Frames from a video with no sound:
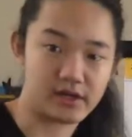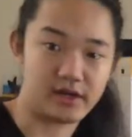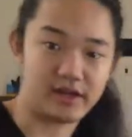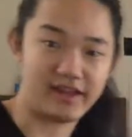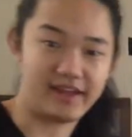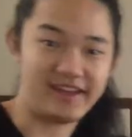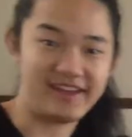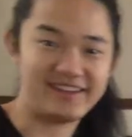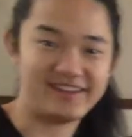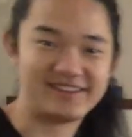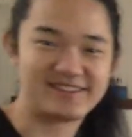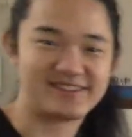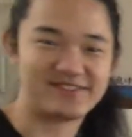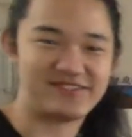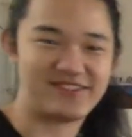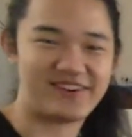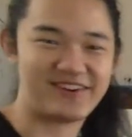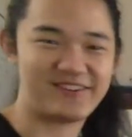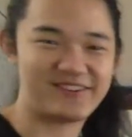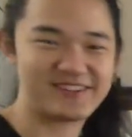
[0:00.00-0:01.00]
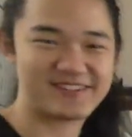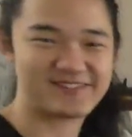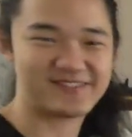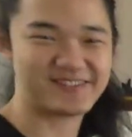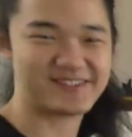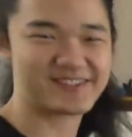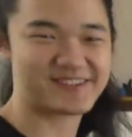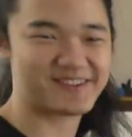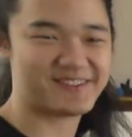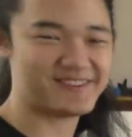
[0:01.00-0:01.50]
Hey, tomorrow,
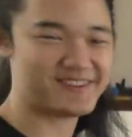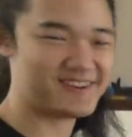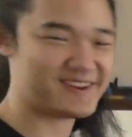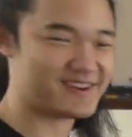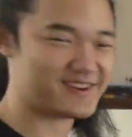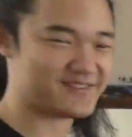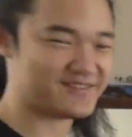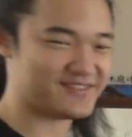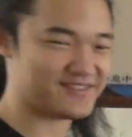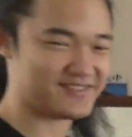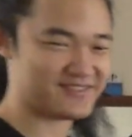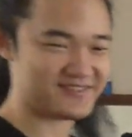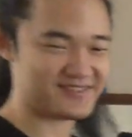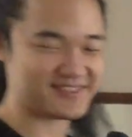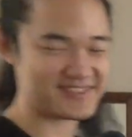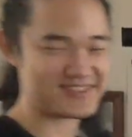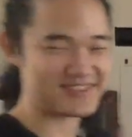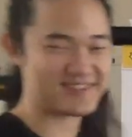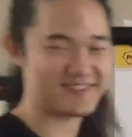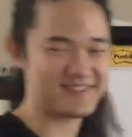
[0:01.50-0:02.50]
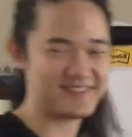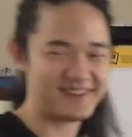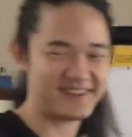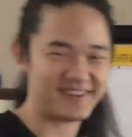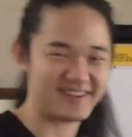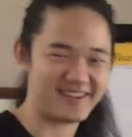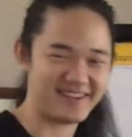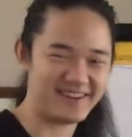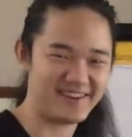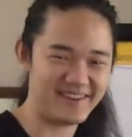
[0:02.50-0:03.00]
what's going on? What's going
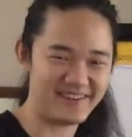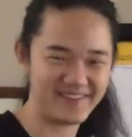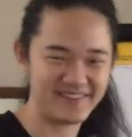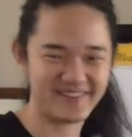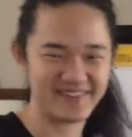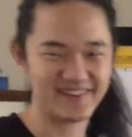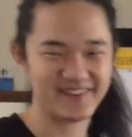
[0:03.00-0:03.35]
on, kiddo?